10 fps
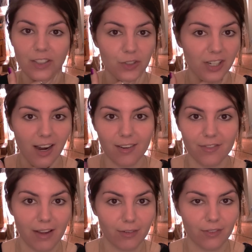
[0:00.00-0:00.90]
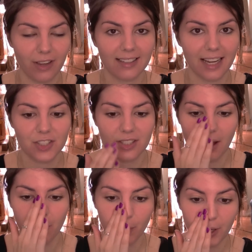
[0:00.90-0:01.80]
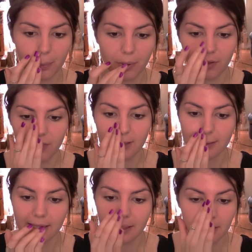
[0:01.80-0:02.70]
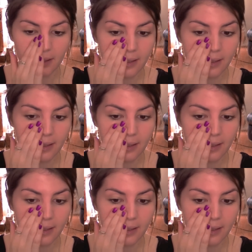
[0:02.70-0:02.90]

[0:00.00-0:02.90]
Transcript: is your current favourite foundation that will work perfectly.